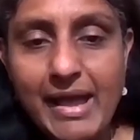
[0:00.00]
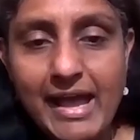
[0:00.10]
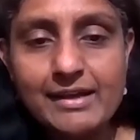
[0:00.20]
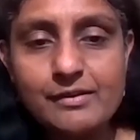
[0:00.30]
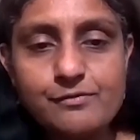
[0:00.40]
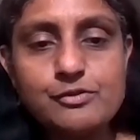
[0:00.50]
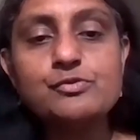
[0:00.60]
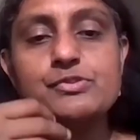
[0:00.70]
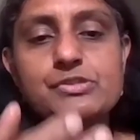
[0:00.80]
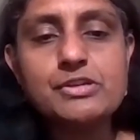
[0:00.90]
back if
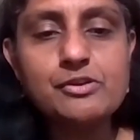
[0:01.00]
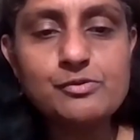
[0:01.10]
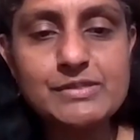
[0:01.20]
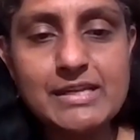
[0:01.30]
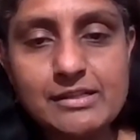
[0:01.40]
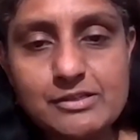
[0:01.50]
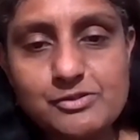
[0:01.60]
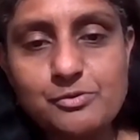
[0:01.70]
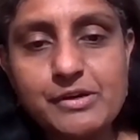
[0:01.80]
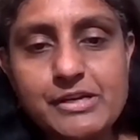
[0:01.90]
users are using the
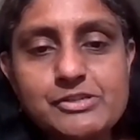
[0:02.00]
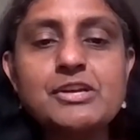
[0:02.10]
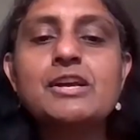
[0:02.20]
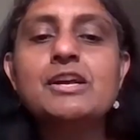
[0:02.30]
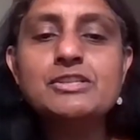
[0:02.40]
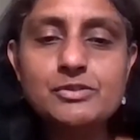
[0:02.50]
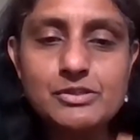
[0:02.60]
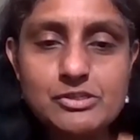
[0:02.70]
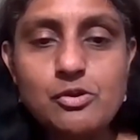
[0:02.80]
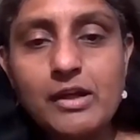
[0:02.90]
storage, so
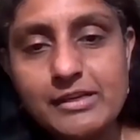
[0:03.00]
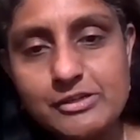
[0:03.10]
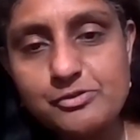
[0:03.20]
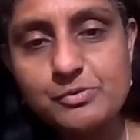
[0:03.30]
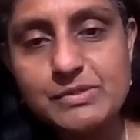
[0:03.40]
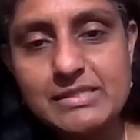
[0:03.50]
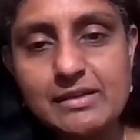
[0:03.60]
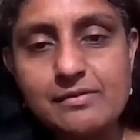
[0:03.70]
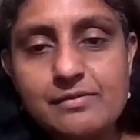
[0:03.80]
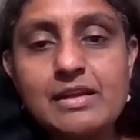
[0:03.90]
it's
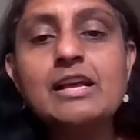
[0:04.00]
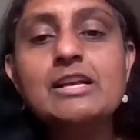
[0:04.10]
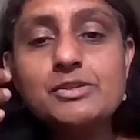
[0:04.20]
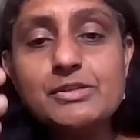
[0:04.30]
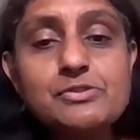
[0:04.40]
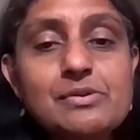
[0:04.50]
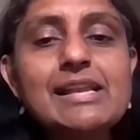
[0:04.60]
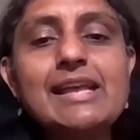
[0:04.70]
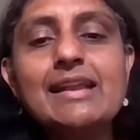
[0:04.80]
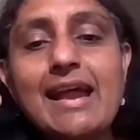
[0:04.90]
non-intrusive. So it's
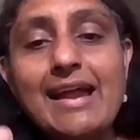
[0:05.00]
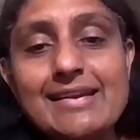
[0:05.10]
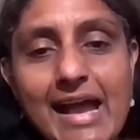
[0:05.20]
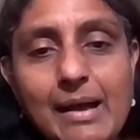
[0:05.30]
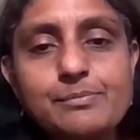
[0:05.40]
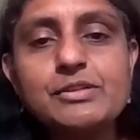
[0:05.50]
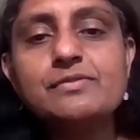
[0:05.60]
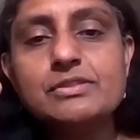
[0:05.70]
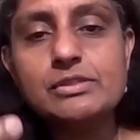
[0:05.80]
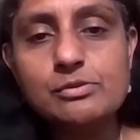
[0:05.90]
really an adaptive
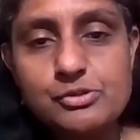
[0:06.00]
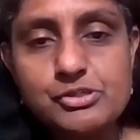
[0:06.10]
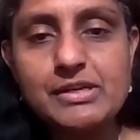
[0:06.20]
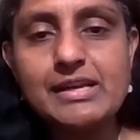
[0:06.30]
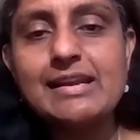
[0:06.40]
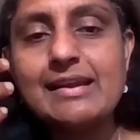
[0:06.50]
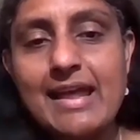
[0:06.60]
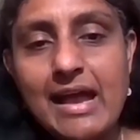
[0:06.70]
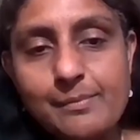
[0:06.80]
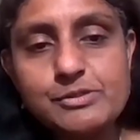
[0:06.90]
solution. It
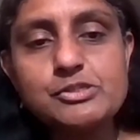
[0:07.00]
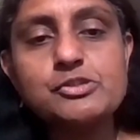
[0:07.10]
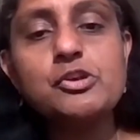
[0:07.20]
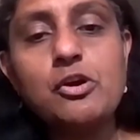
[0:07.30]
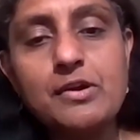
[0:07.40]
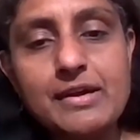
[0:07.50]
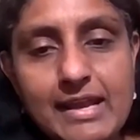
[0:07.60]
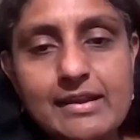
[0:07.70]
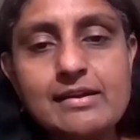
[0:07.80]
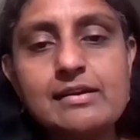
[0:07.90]
adapts to your
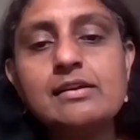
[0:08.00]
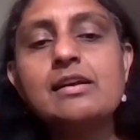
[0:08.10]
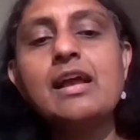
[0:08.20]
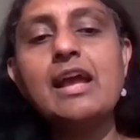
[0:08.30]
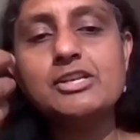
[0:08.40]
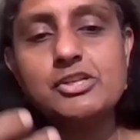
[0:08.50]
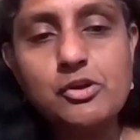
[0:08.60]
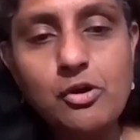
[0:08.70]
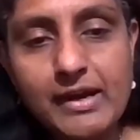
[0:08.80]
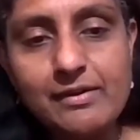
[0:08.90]
data and to
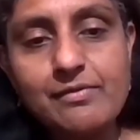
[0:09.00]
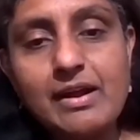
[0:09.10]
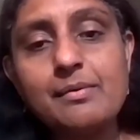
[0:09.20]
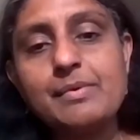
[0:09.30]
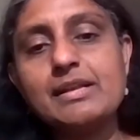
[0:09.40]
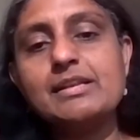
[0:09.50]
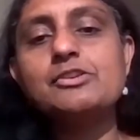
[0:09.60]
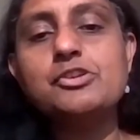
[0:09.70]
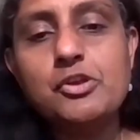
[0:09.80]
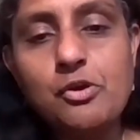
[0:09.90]
your environment
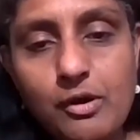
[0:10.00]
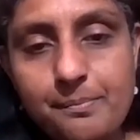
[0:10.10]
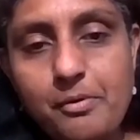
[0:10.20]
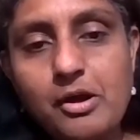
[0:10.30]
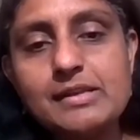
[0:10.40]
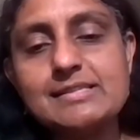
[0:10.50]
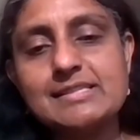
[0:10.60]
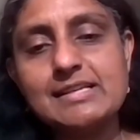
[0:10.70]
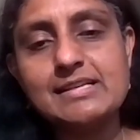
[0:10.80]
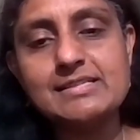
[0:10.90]
and to your
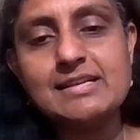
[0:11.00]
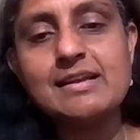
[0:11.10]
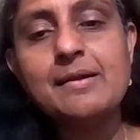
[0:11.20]
policies,